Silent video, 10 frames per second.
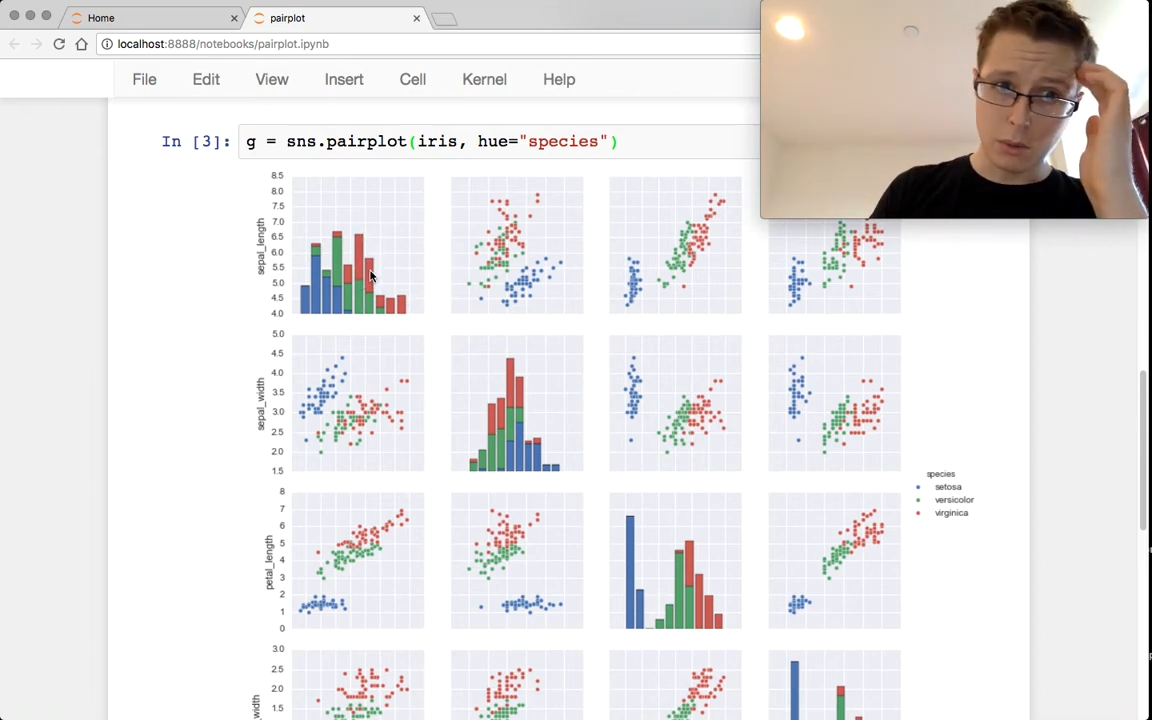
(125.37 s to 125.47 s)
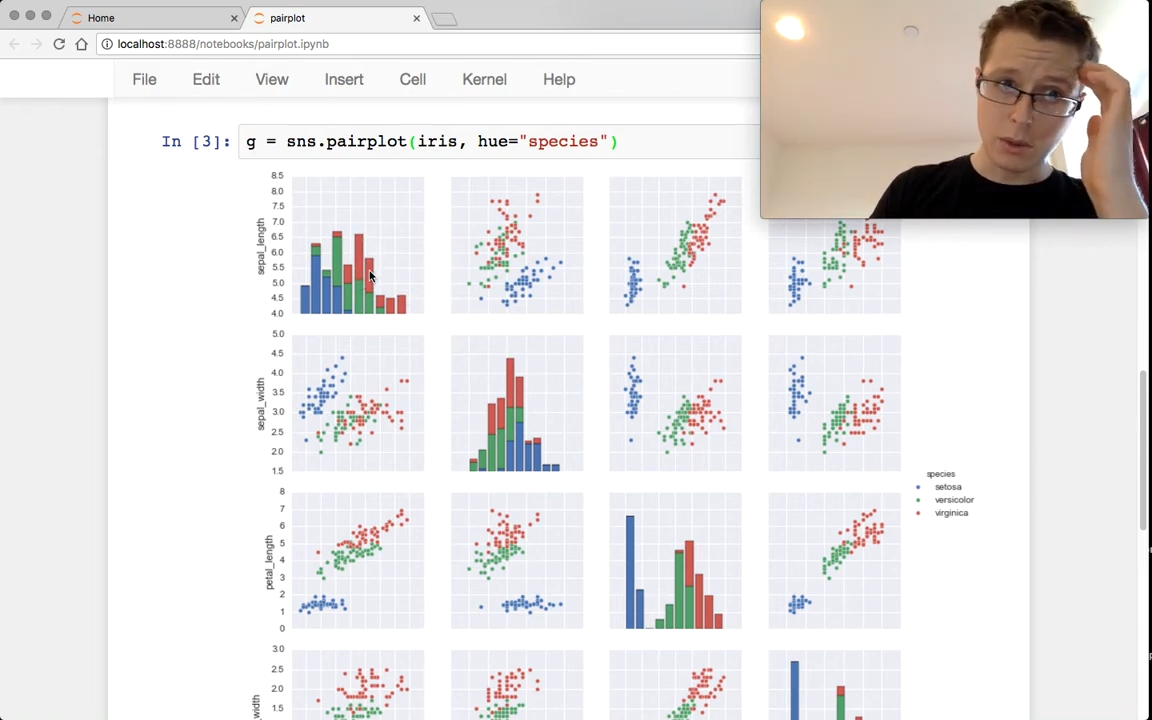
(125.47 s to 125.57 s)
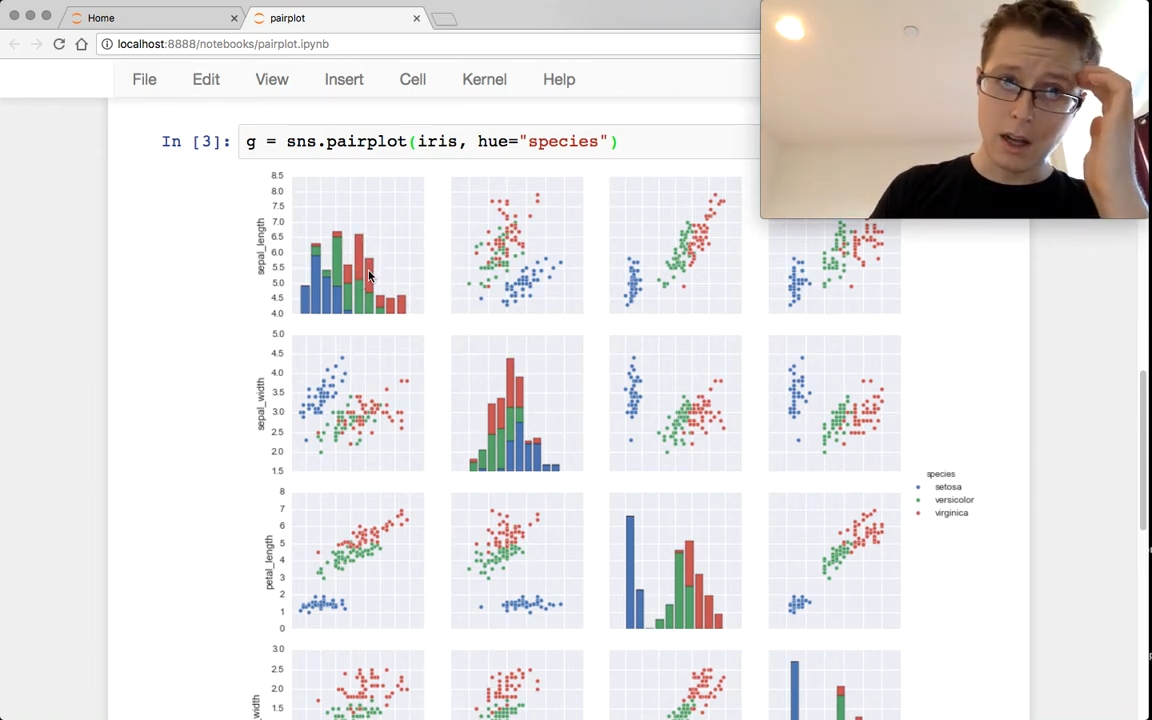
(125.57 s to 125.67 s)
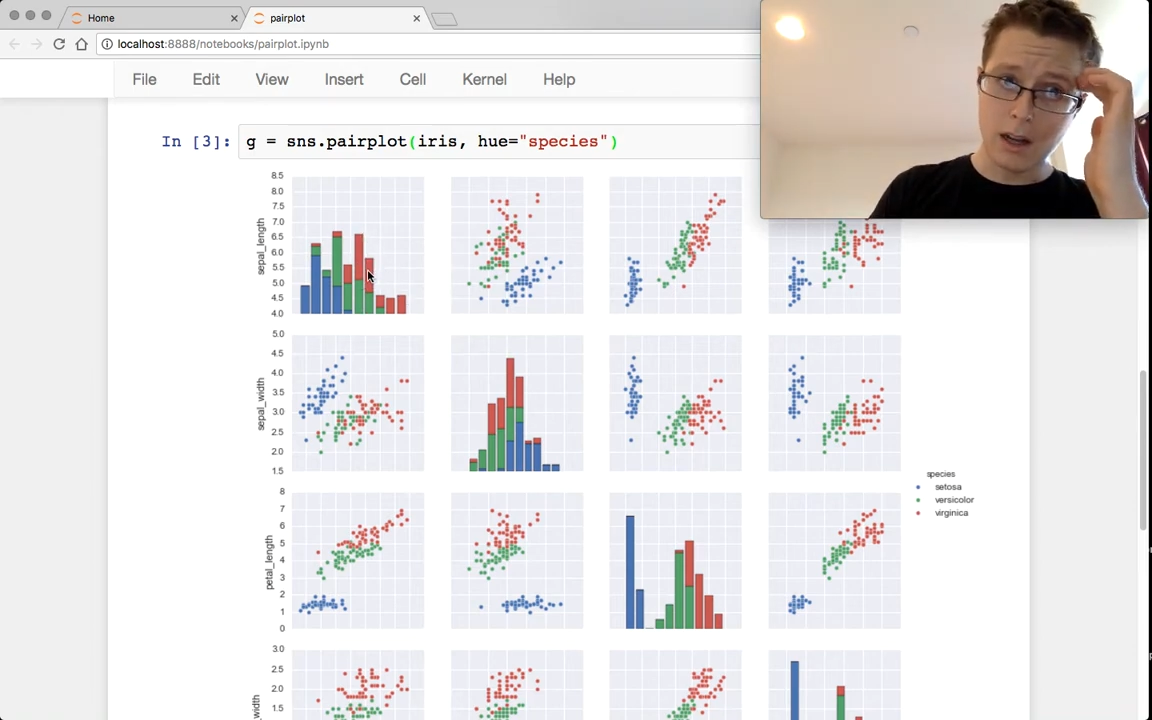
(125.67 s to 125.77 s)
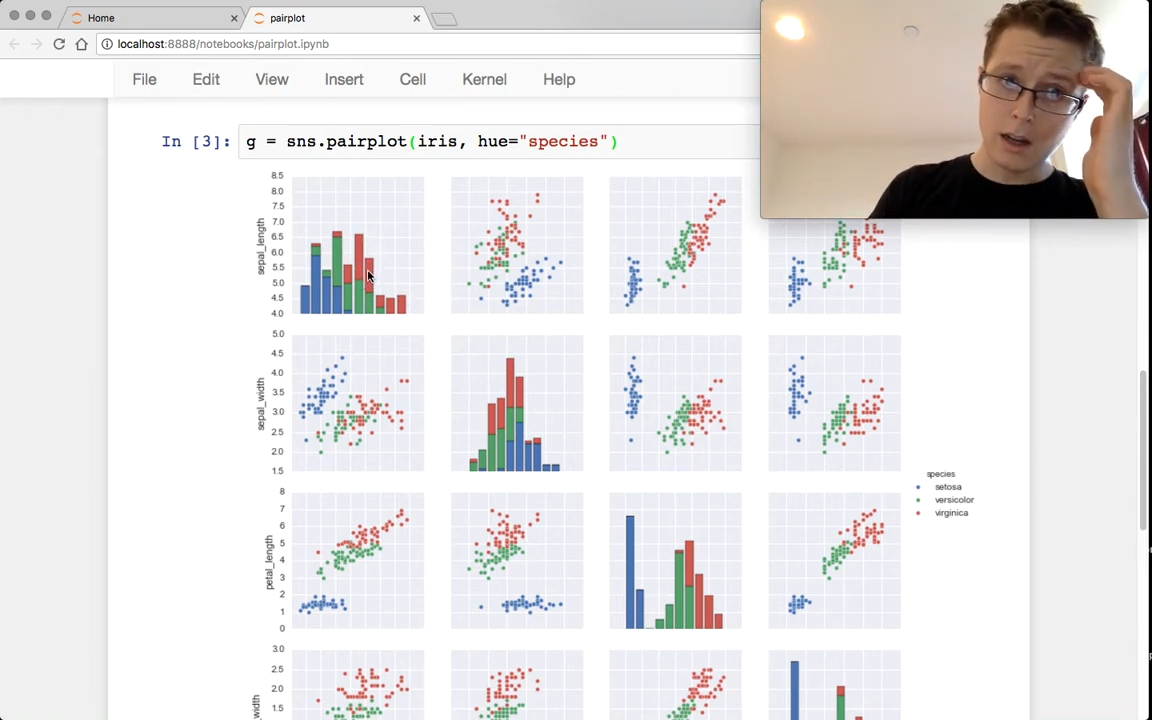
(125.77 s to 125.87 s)

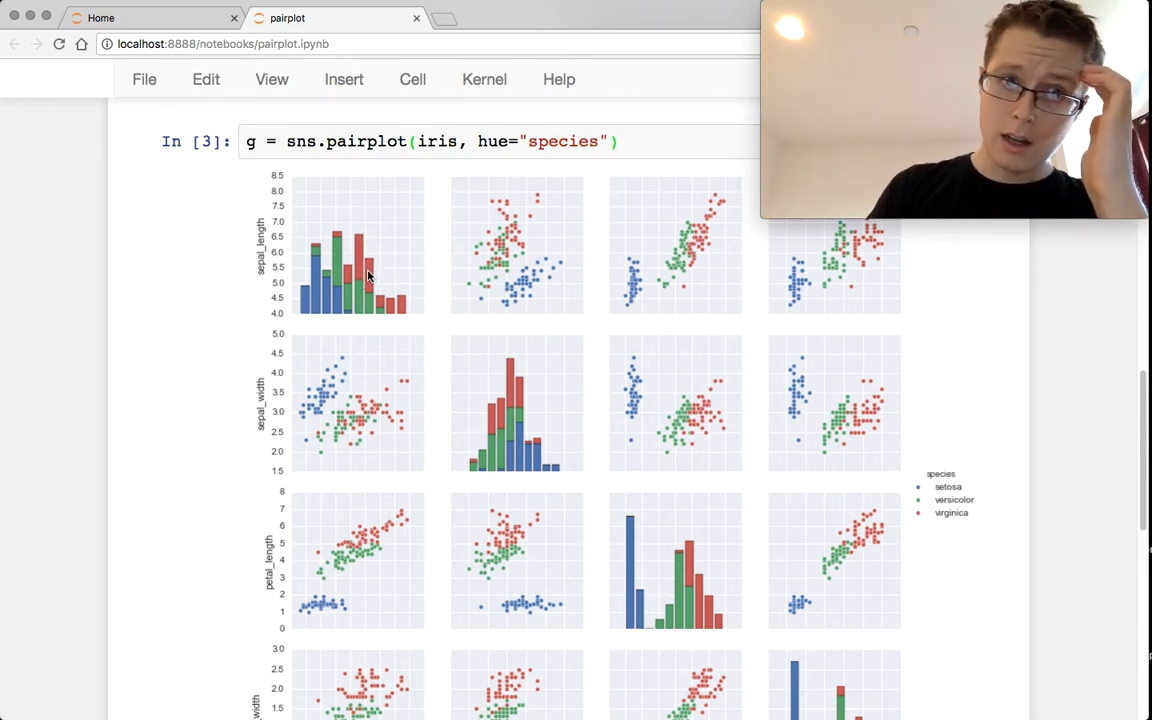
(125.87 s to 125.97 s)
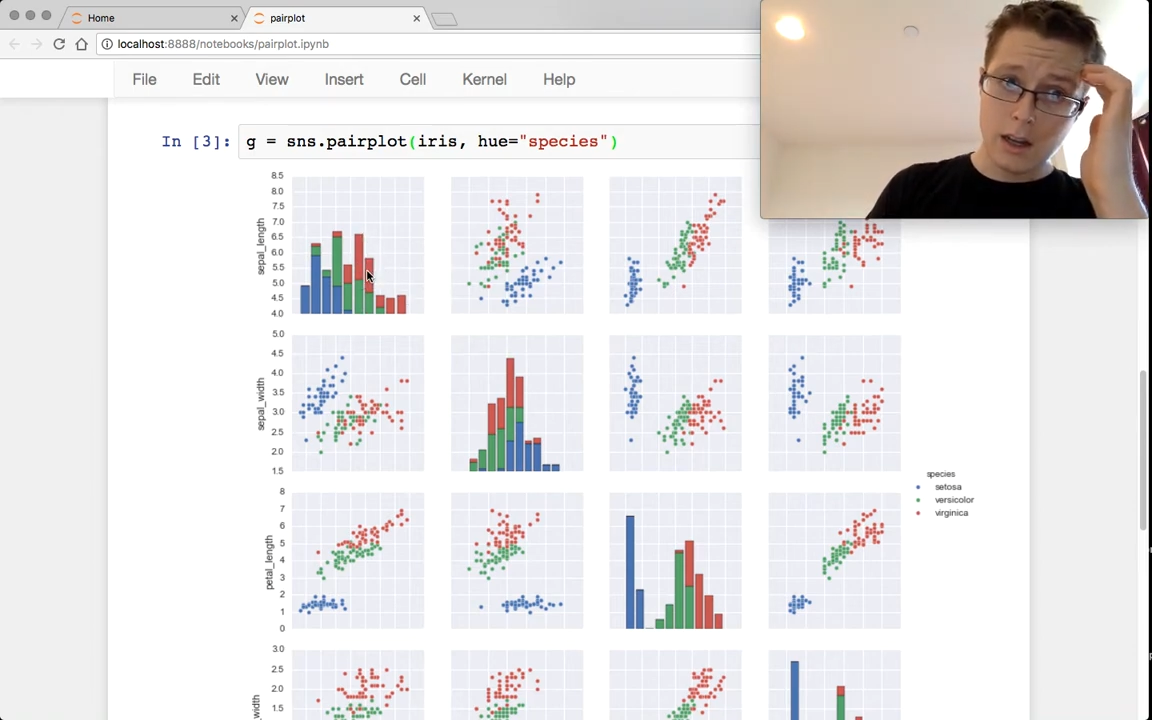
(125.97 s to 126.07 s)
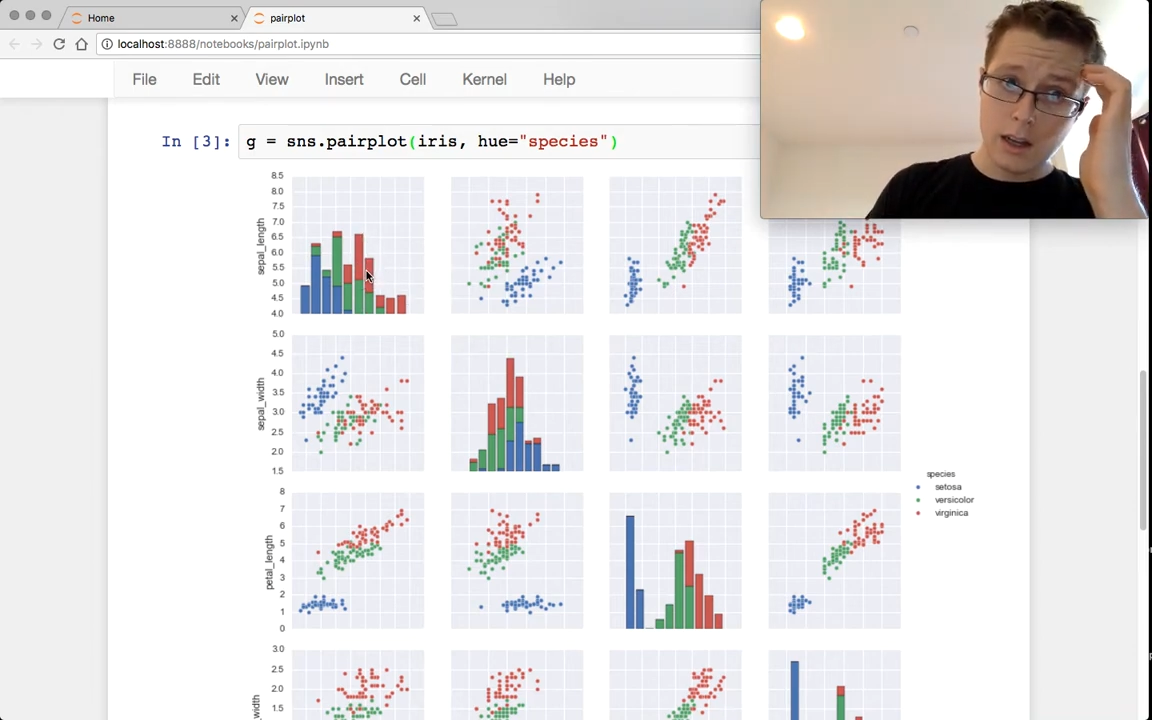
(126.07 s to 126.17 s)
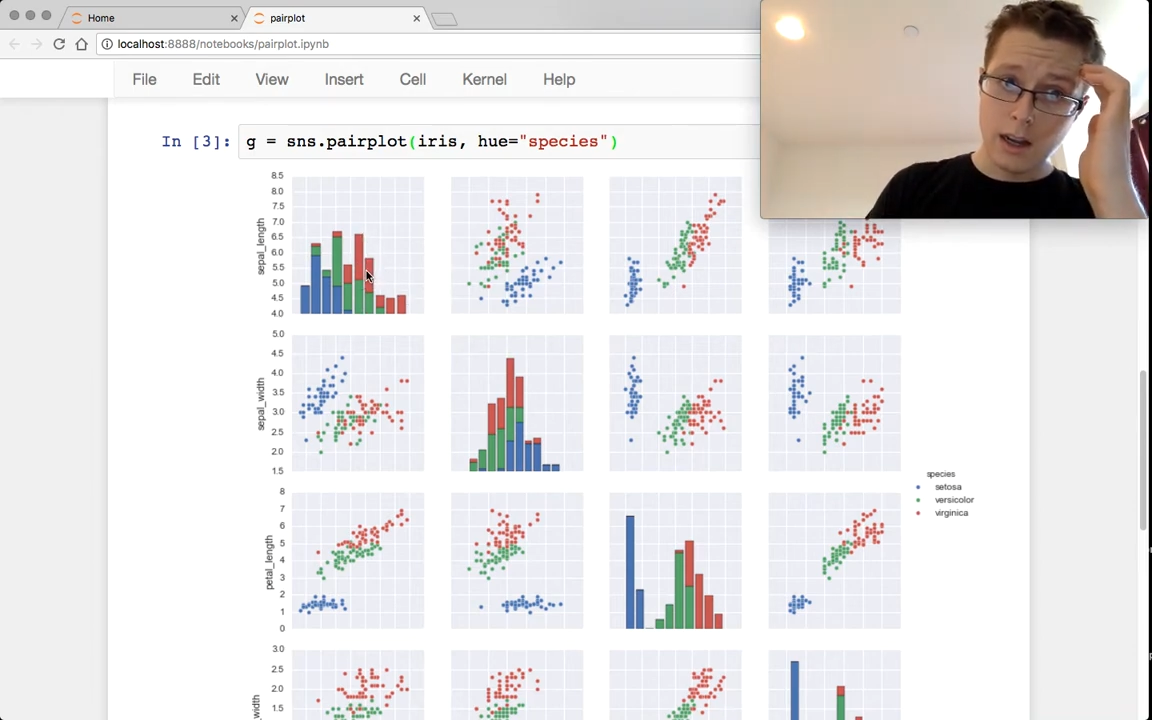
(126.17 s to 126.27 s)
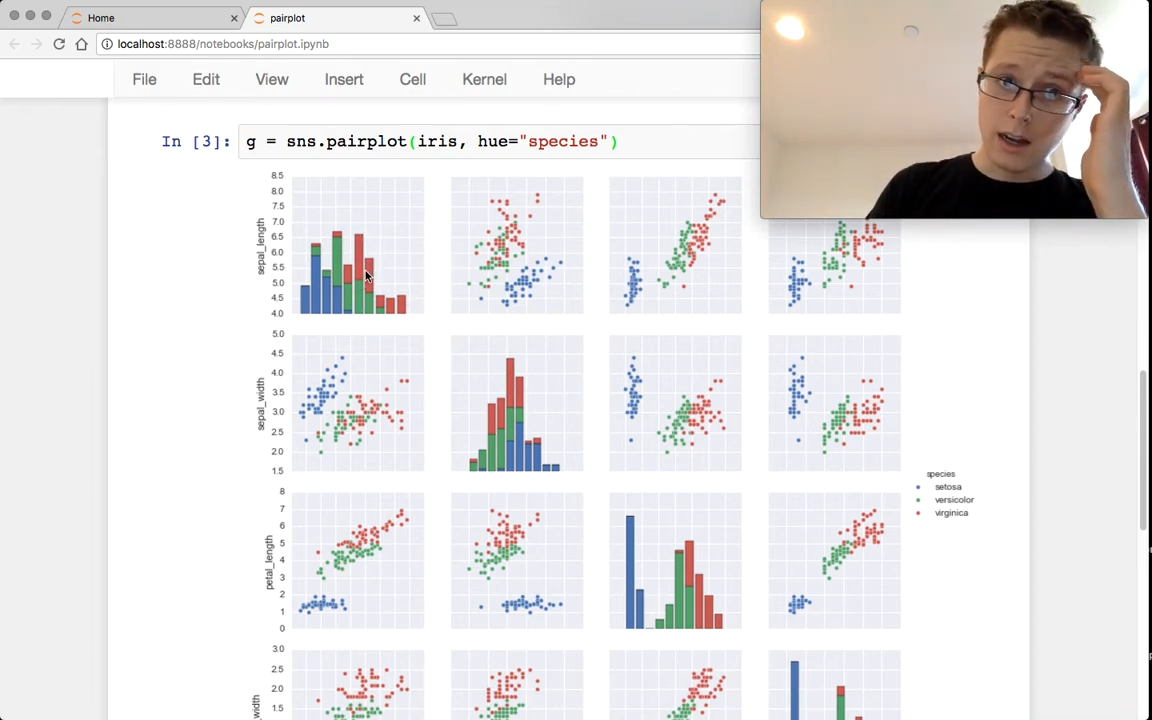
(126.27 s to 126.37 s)
blah
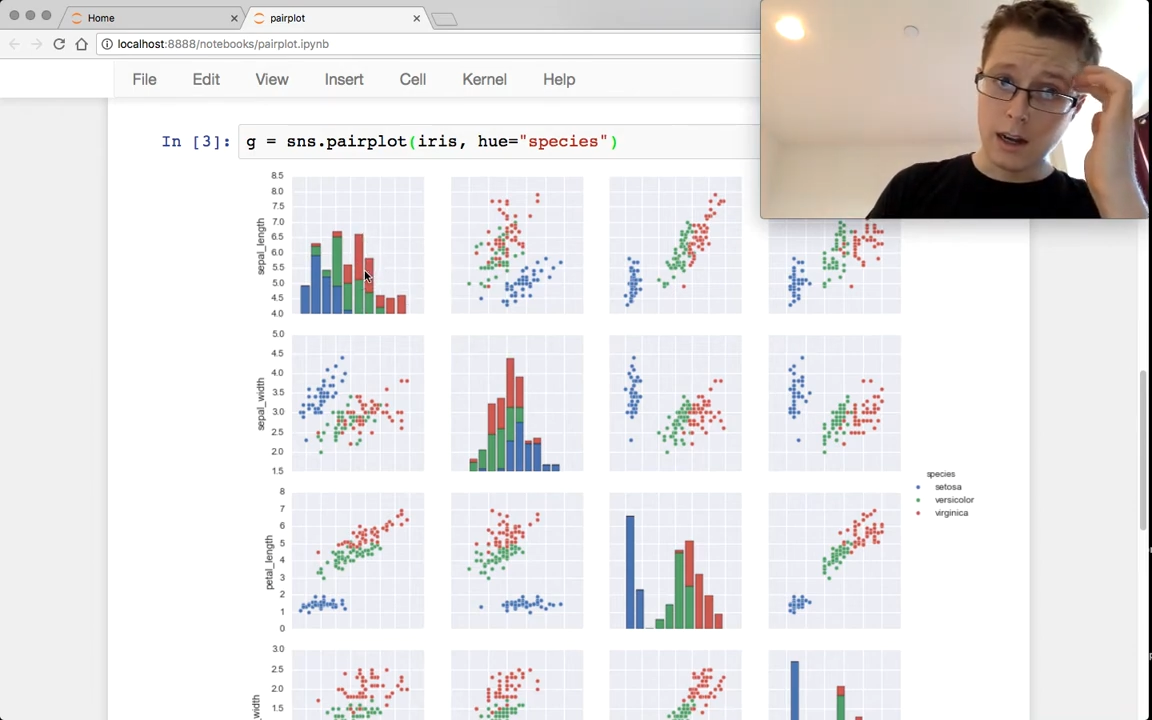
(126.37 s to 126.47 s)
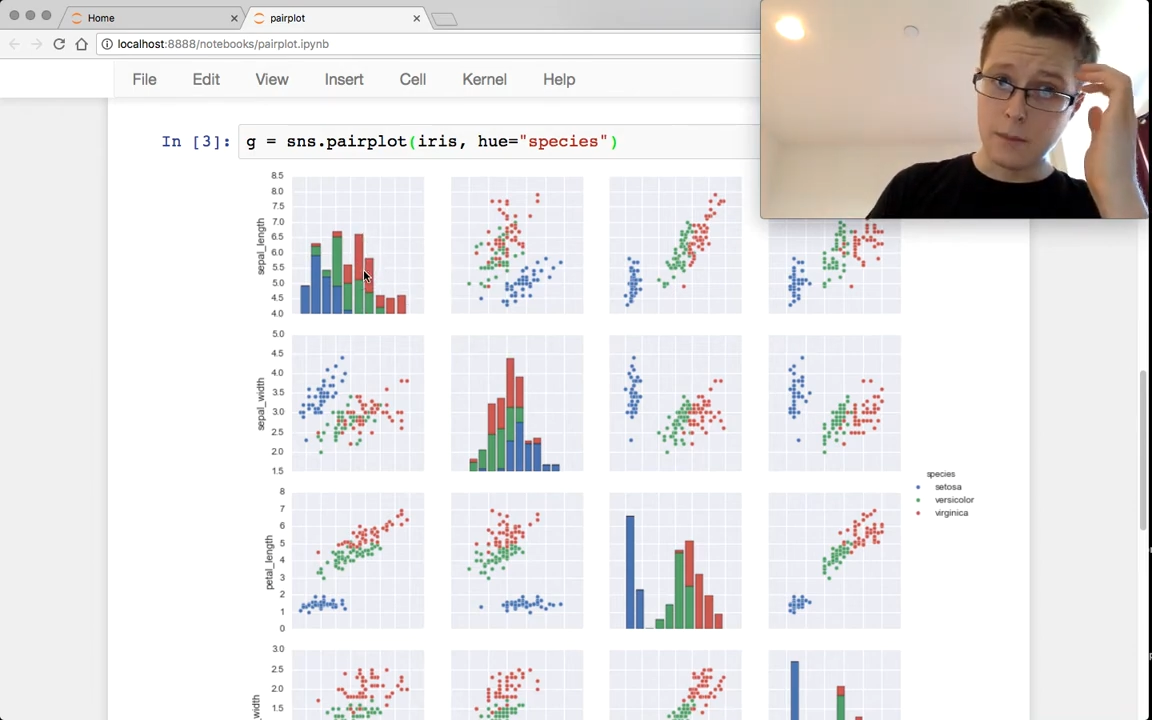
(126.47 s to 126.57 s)
blah.